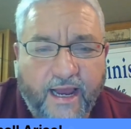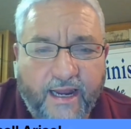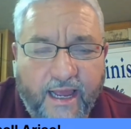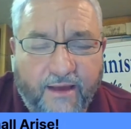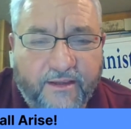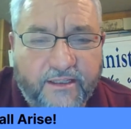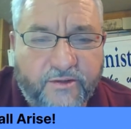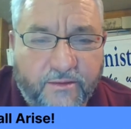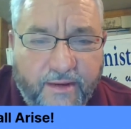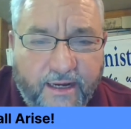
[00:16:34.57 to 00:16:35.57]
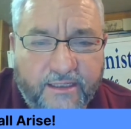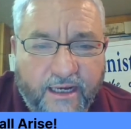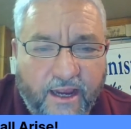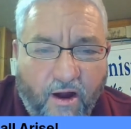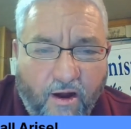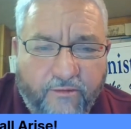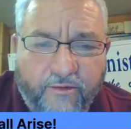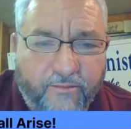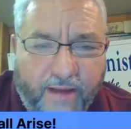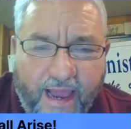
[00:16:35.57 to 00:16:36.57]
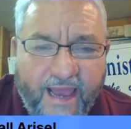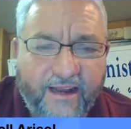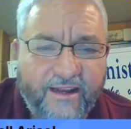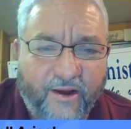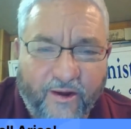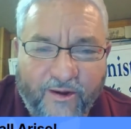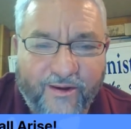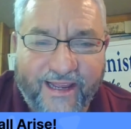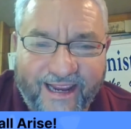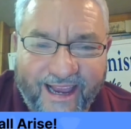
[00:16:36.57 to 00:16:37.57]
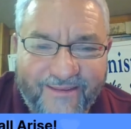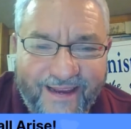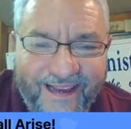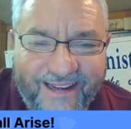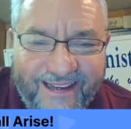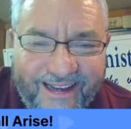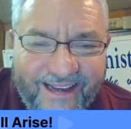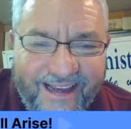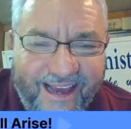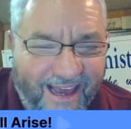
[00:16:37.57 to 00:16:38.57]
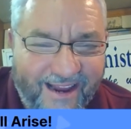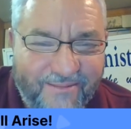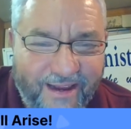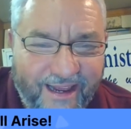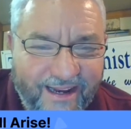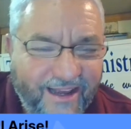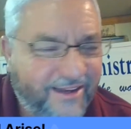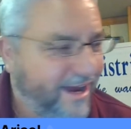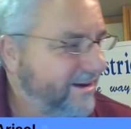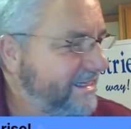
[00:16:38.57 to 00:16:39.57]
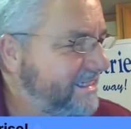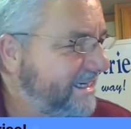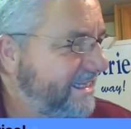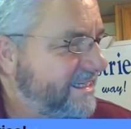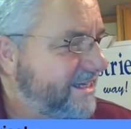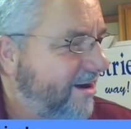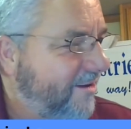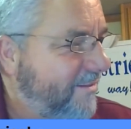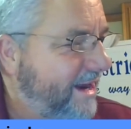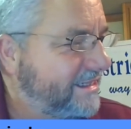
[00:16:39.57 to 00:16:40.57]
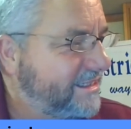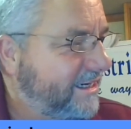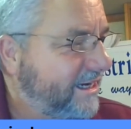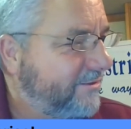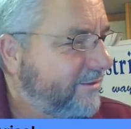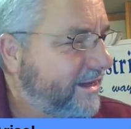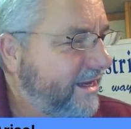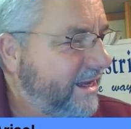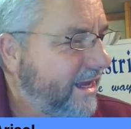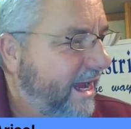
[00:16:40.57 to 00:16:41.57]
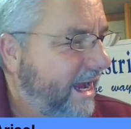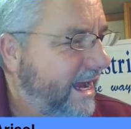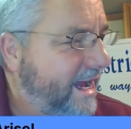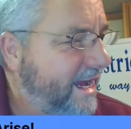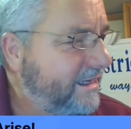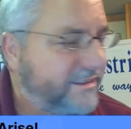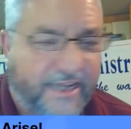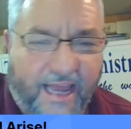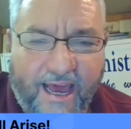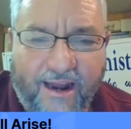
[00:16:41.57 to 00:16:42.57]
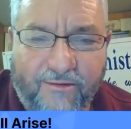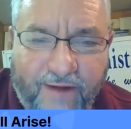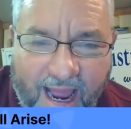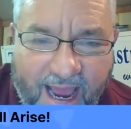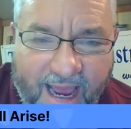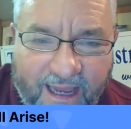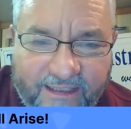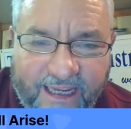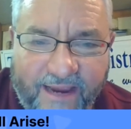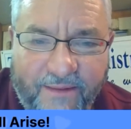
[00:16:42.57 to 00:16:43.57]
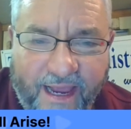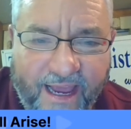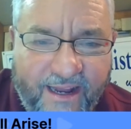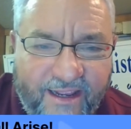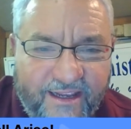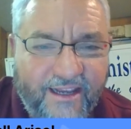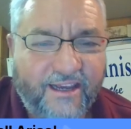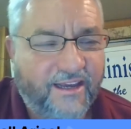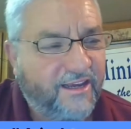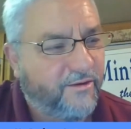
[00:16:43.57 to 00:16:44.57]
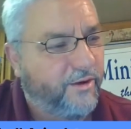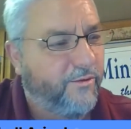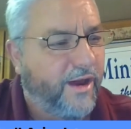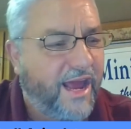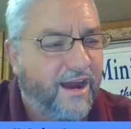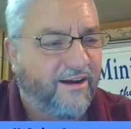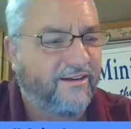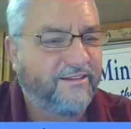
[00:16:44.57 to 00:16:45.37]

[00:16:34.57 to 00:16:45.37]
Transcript: I had to have this tremendously awful bad ole. ache. Amen. Amen. Y'all listen to this song, man. It's a good one. I shall arise. Amen. We will.